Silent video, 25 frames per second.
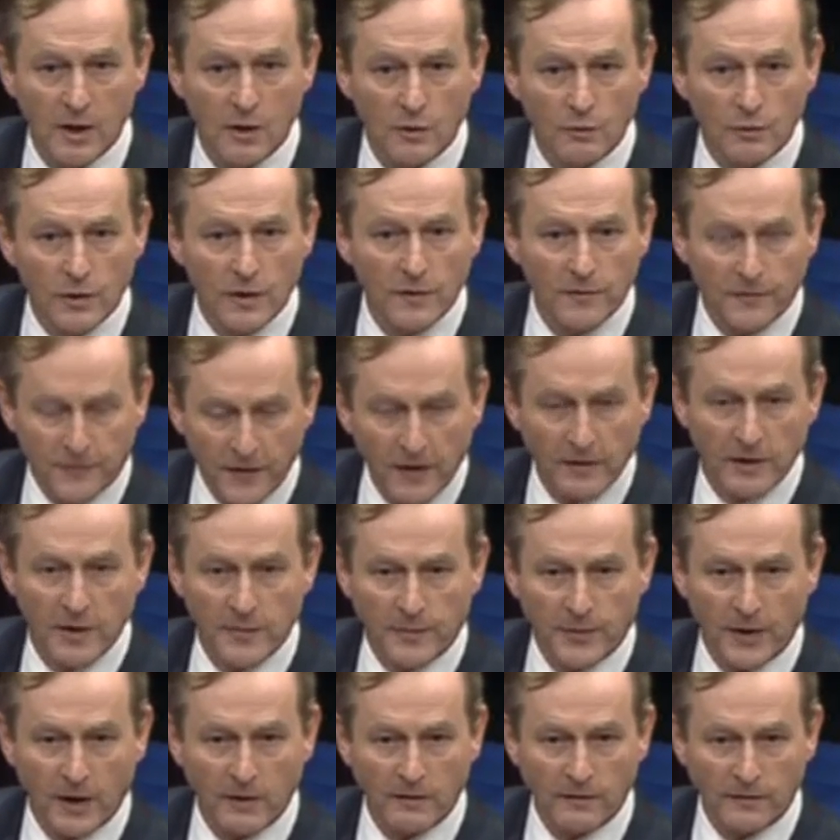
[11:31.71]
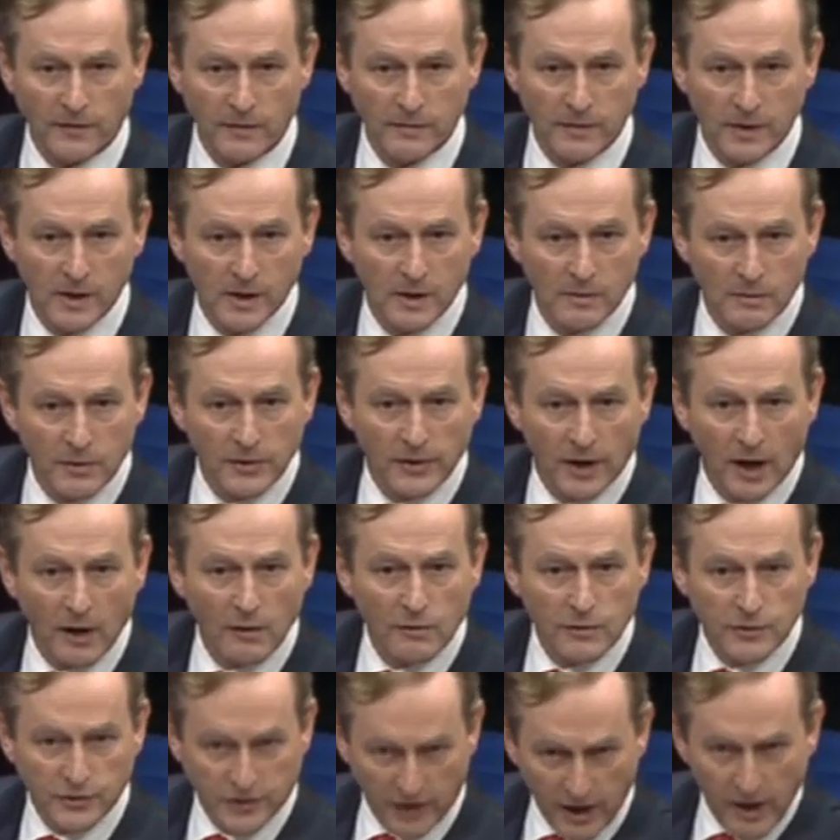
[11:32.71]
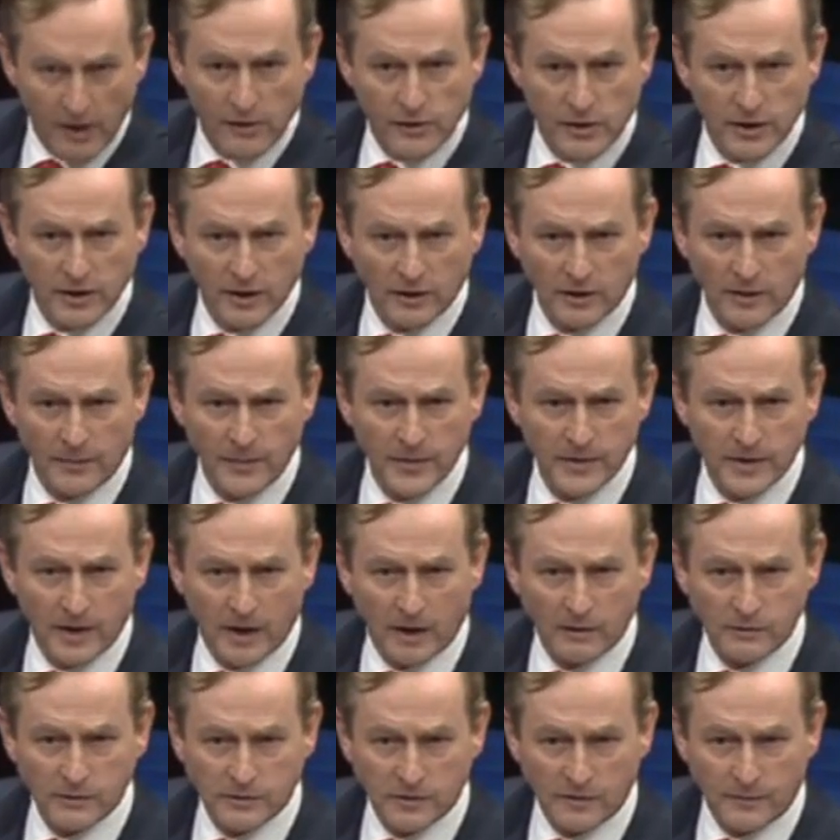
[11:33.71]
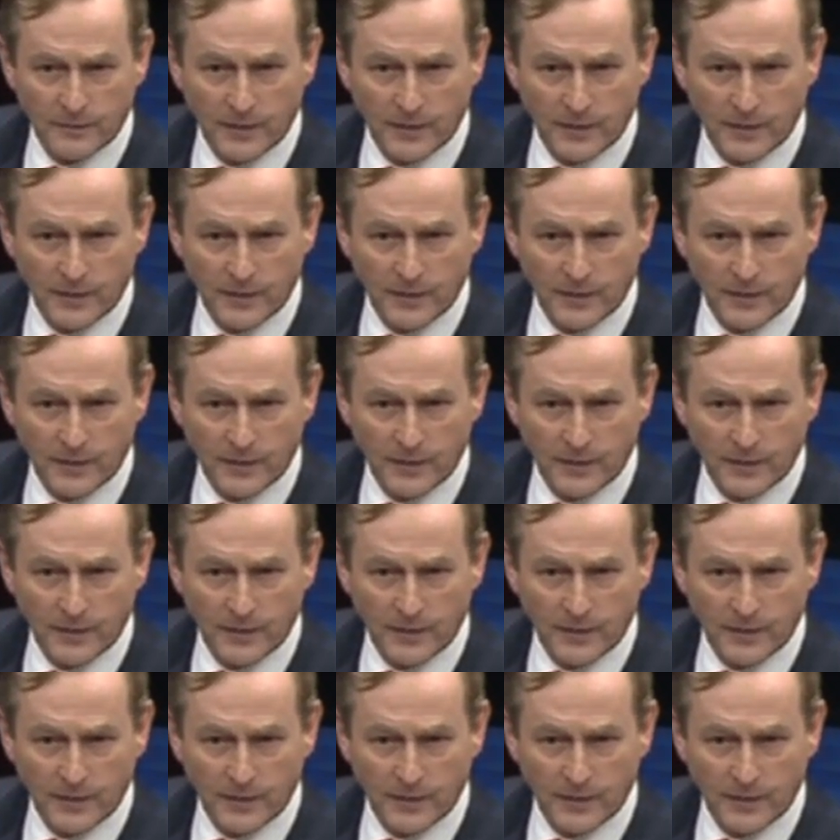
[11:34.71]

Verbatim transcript: We're very proud of them. But how dare you get up in the House of